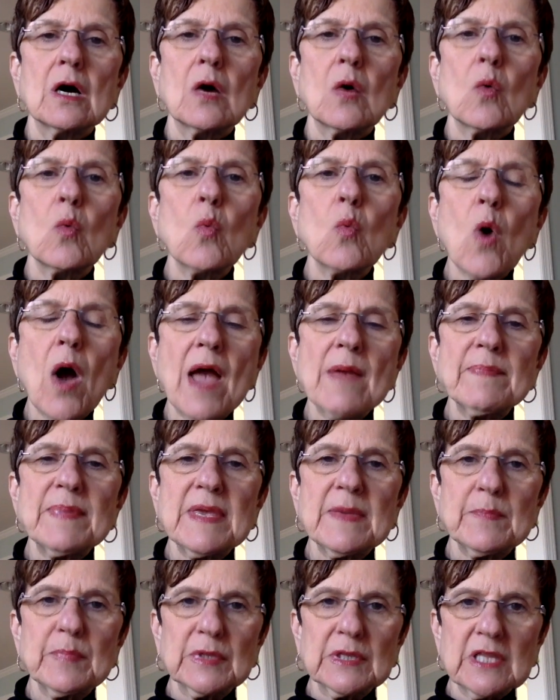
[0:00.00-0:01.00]
why
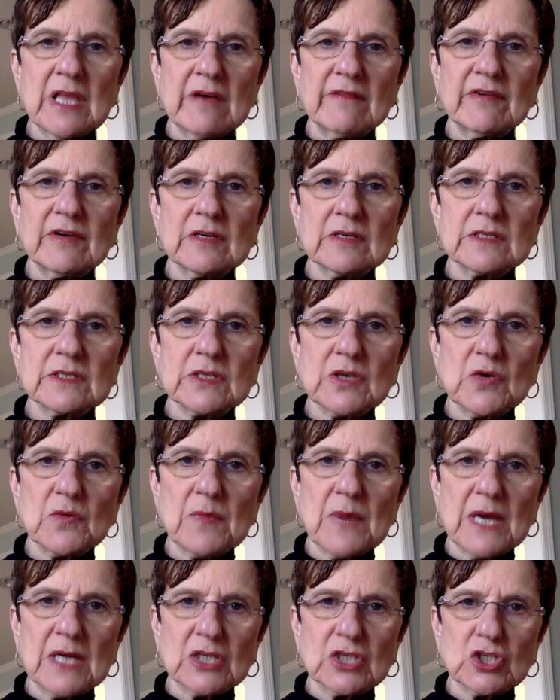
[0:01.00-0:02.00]
people love her so
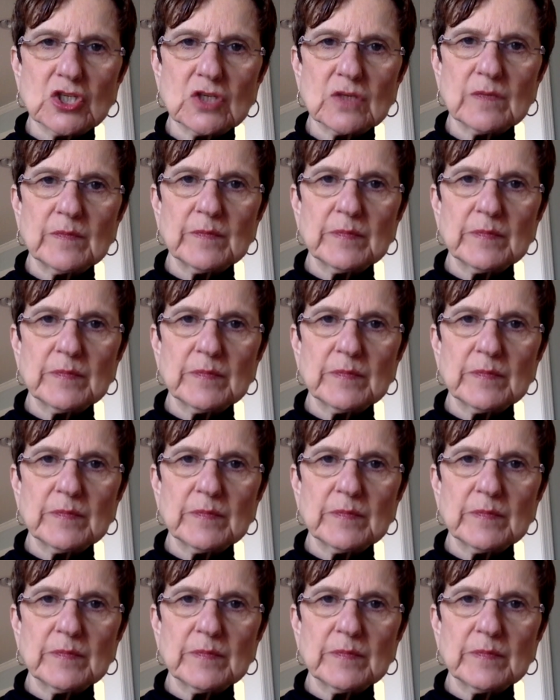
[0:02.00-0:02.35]
much.